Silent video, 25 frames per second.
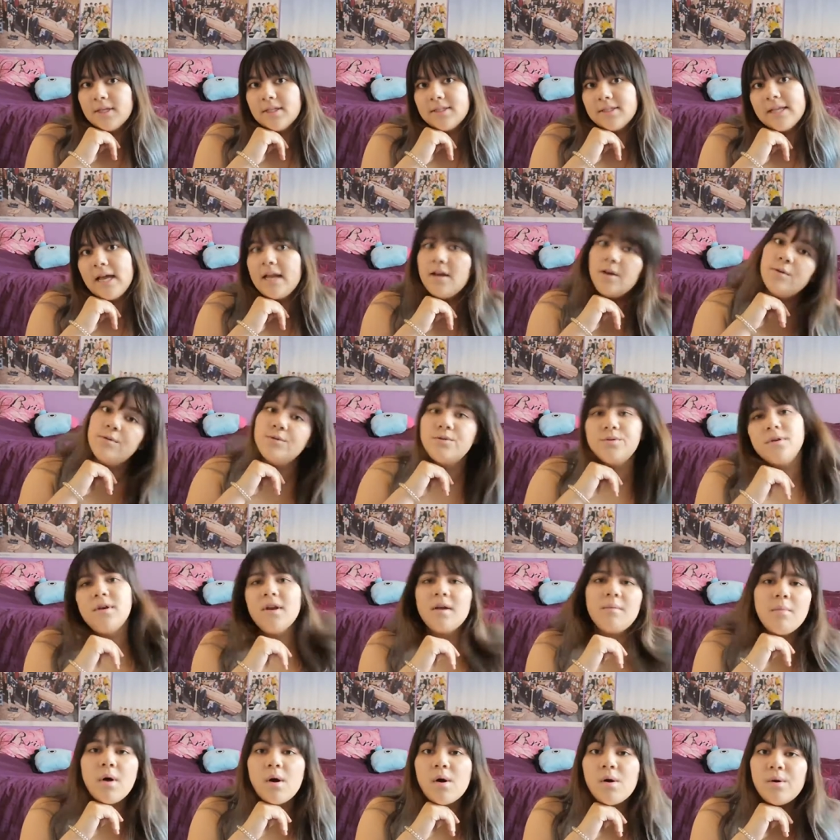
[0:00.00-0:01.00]
salut tout
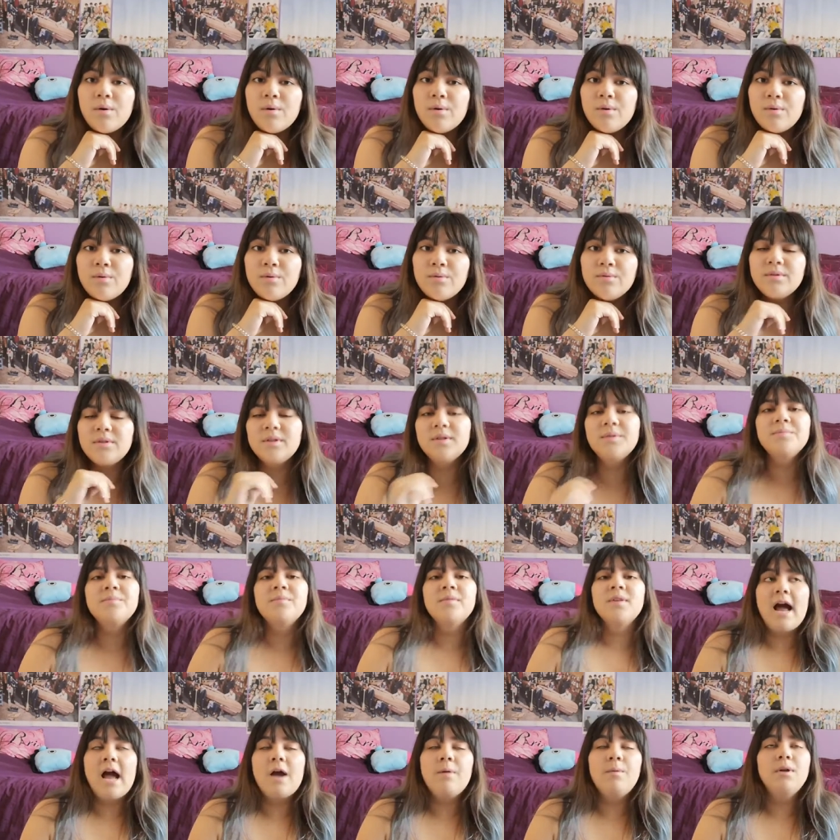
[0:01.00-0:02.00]
le monde!
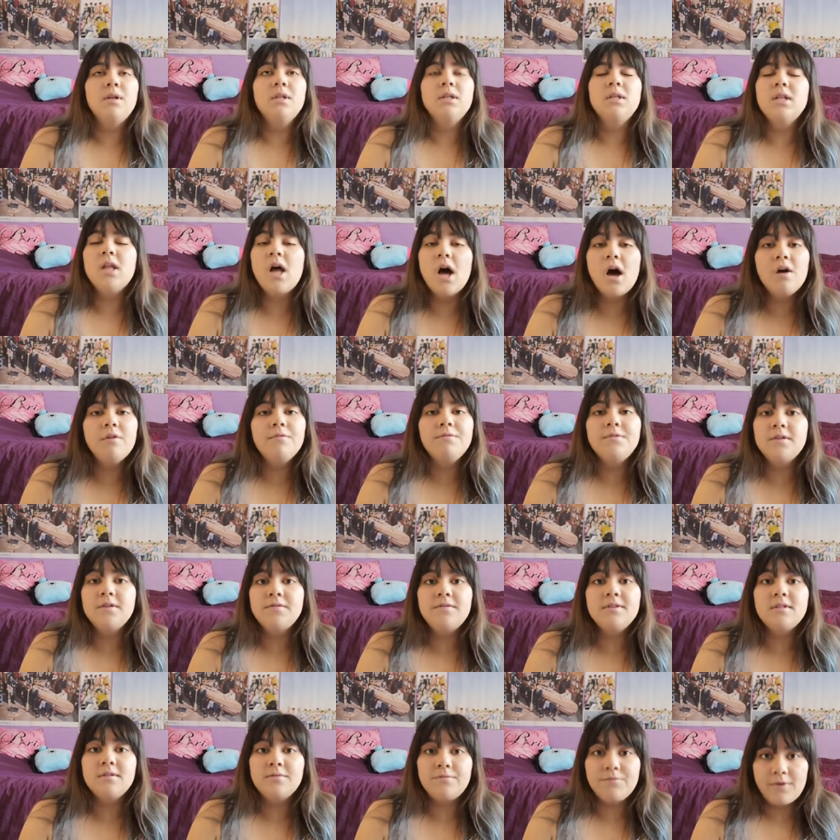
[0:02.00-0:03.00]
I would love to
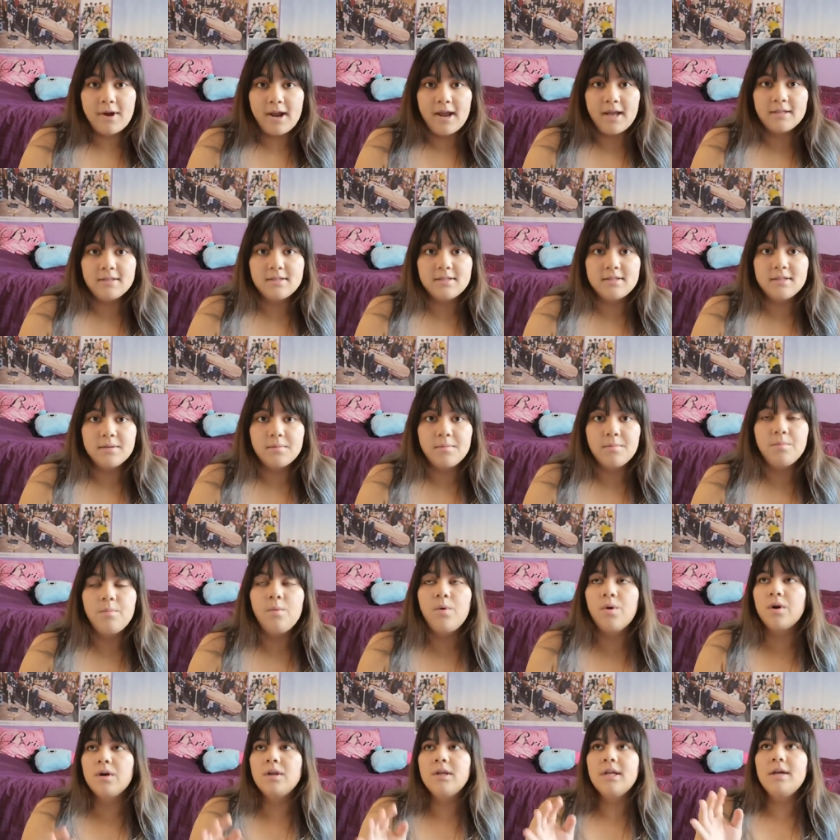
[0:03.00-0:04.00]
visit France,
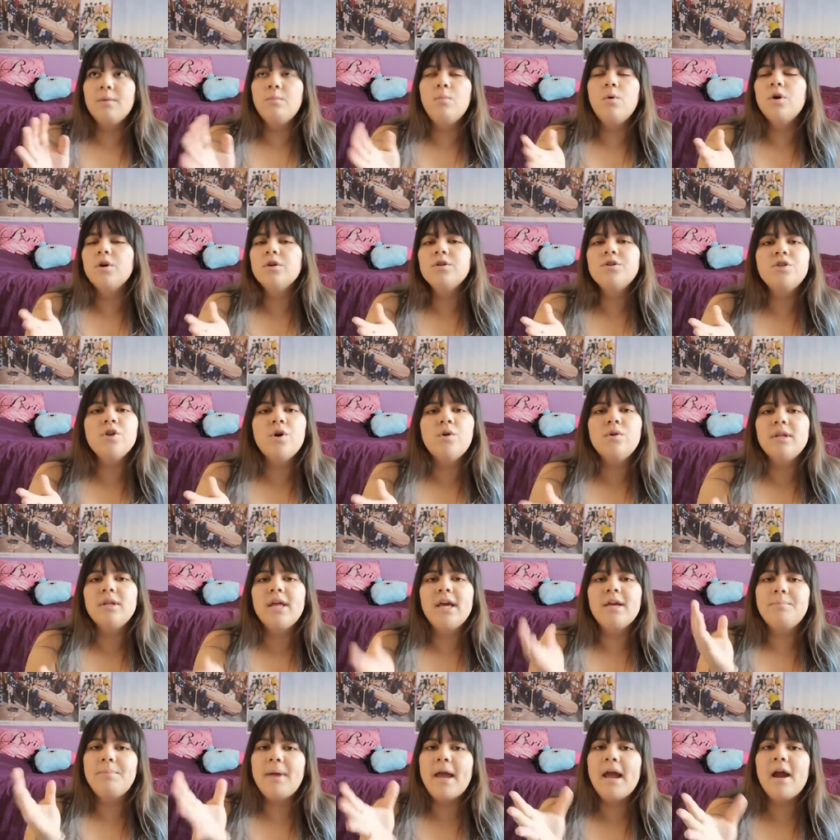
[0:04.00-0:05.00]
more more so
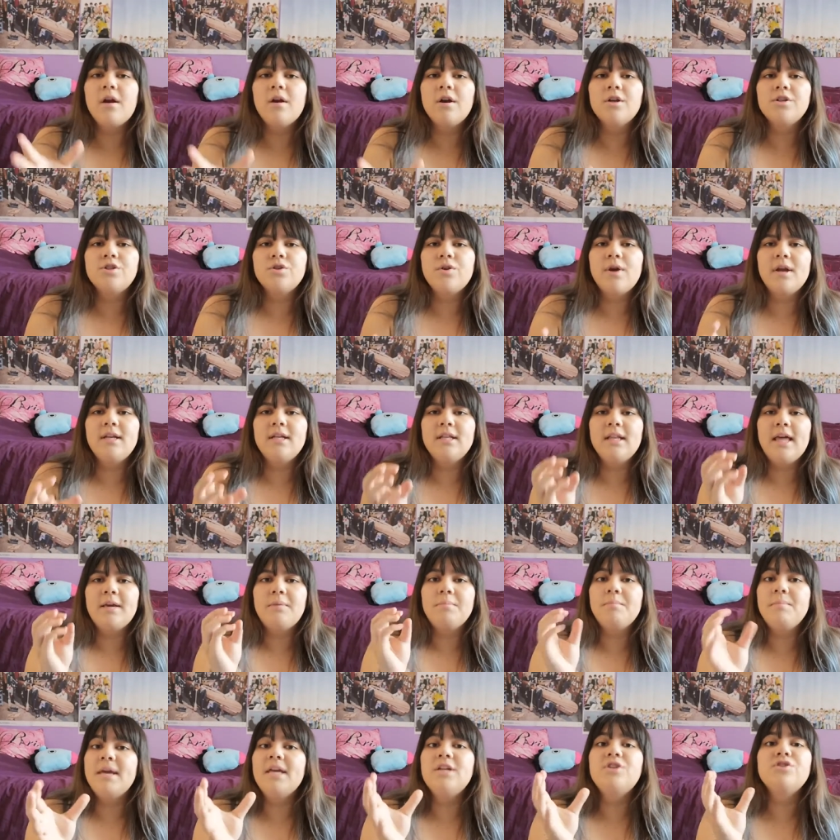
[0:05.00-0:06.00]
like Paris or any
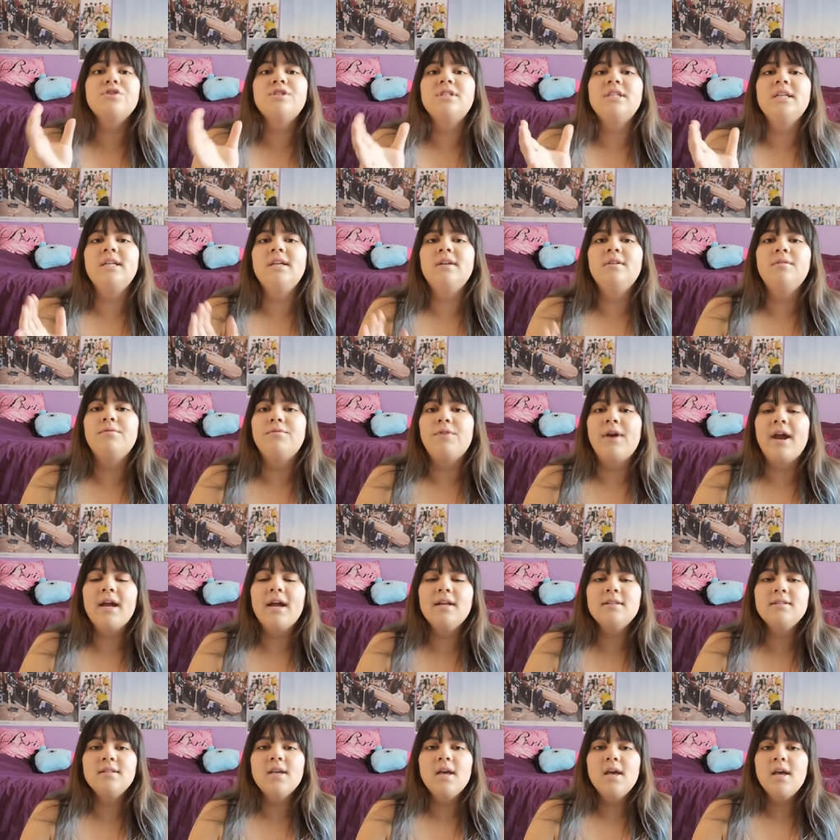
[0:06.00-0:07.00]
like major city in
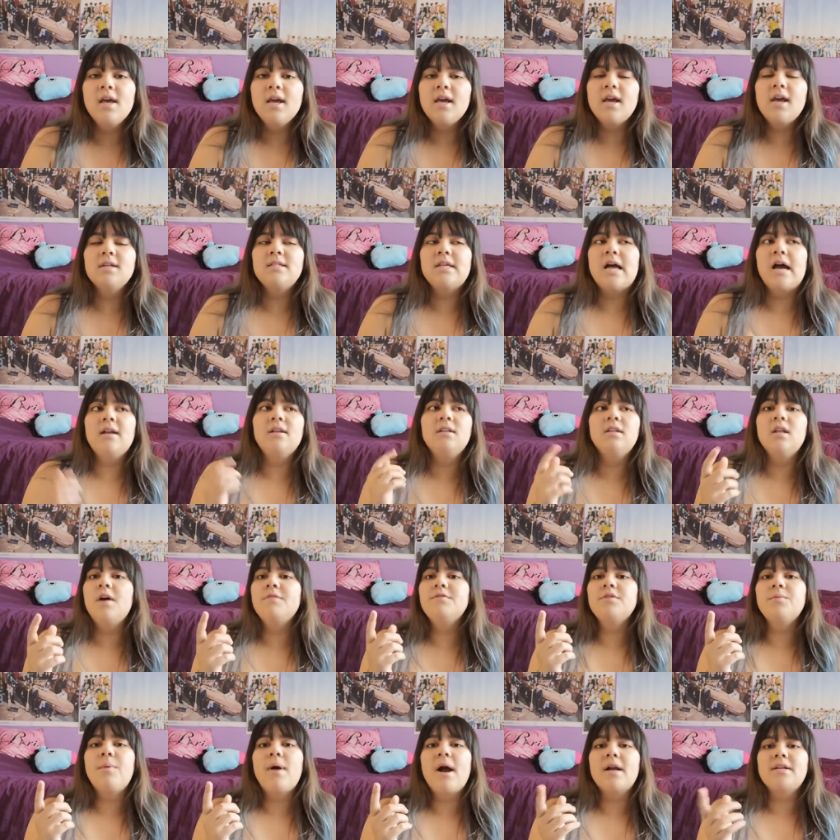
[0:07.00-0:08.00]
France, because I'd
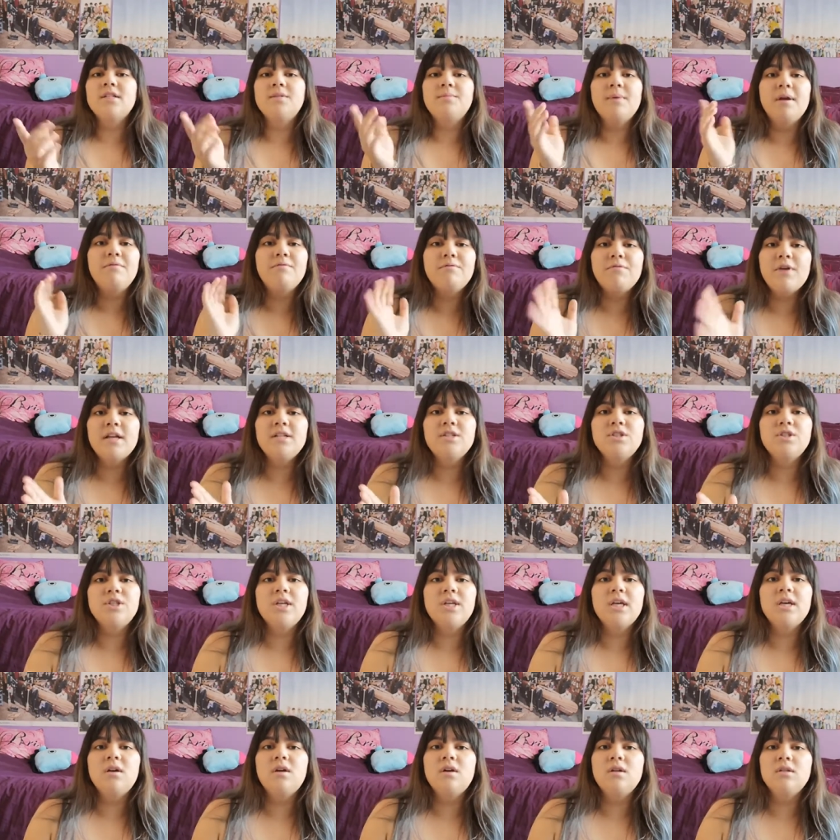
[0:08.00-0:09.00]
love to practice my French
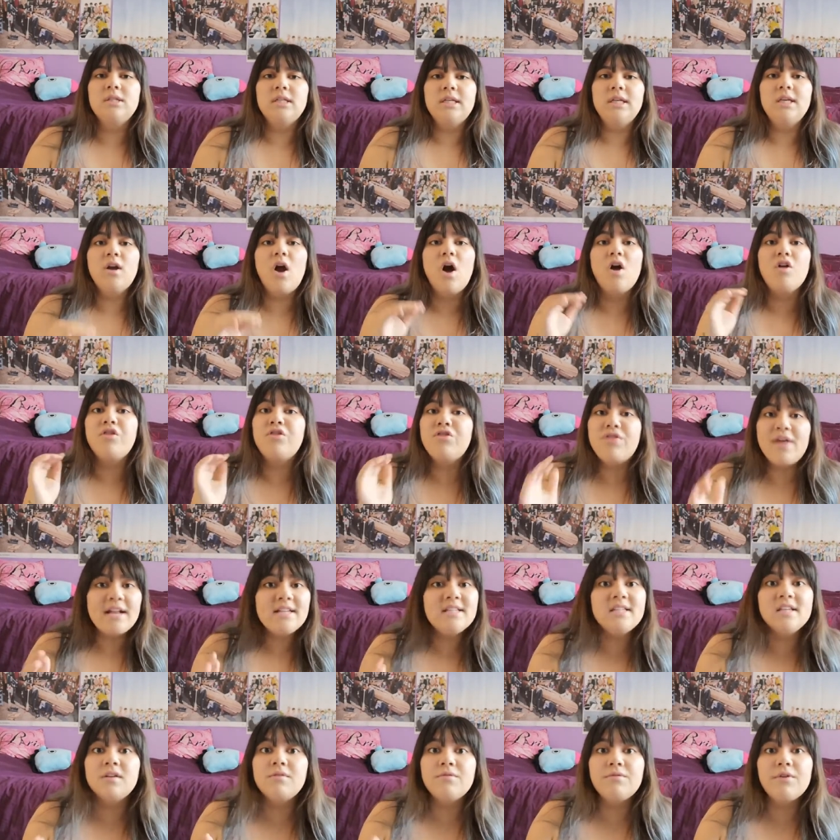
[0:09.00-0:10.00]
skills, eat
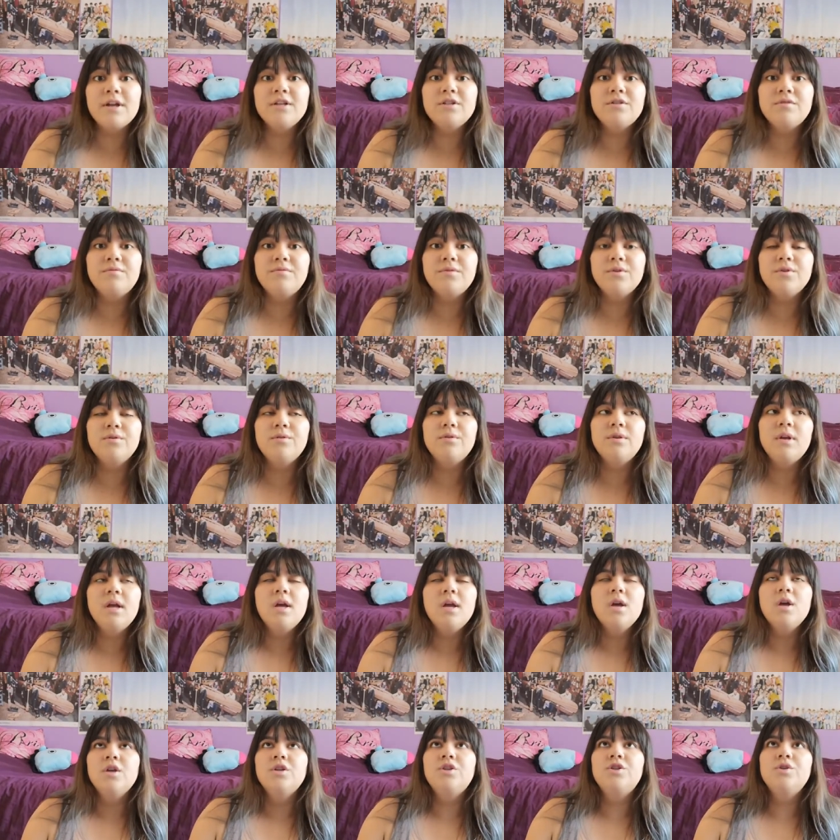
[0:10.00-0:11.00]
authentic French food,
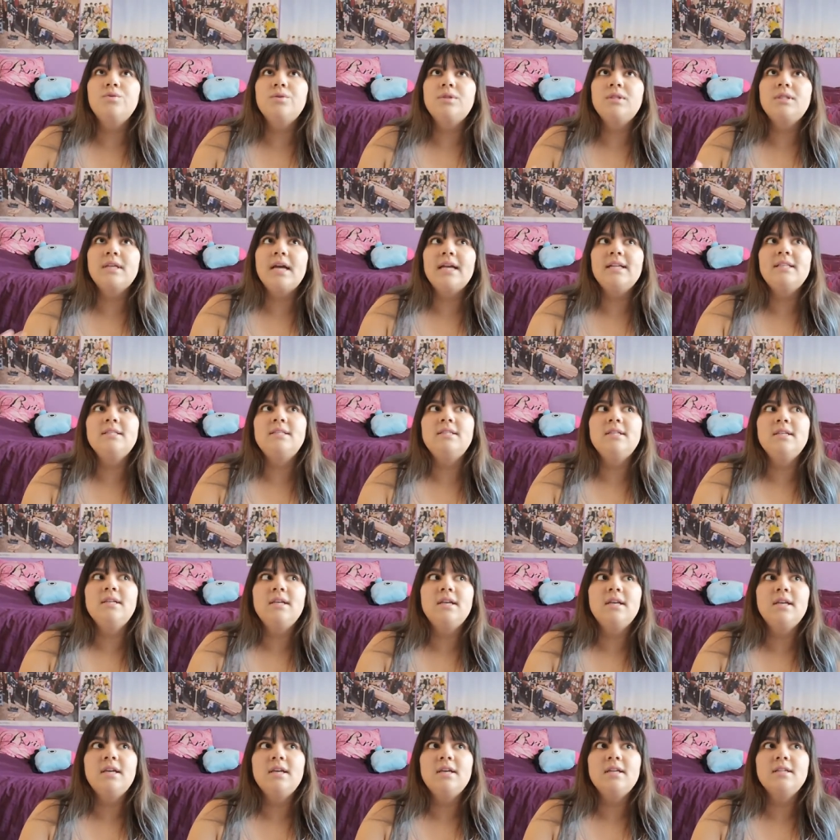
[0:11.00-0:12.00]
do
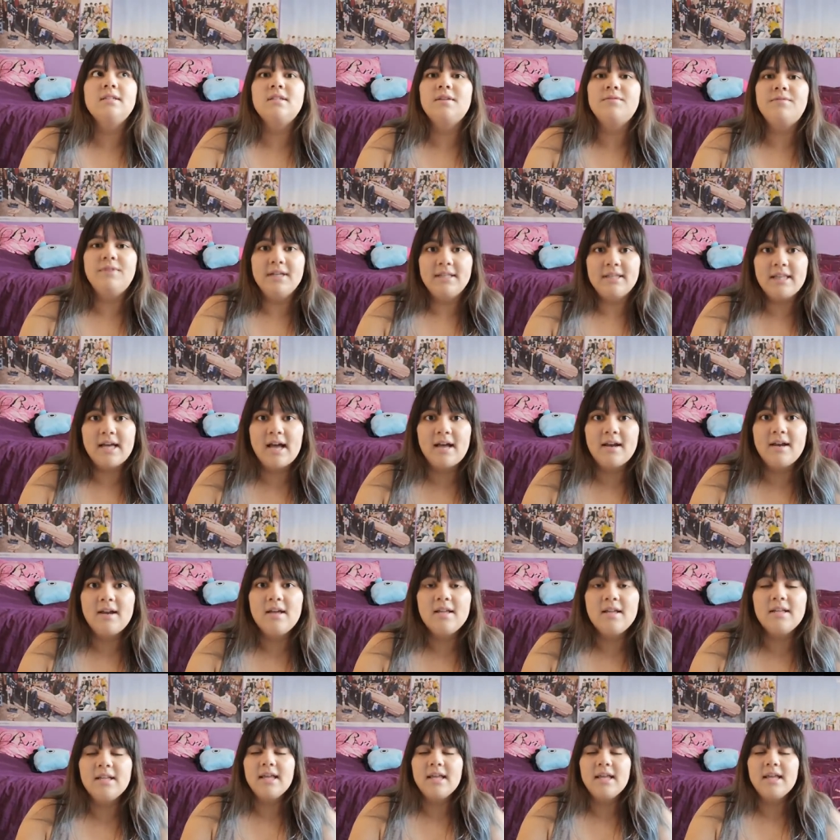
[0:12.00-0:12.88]
sightseeing and stuff like that.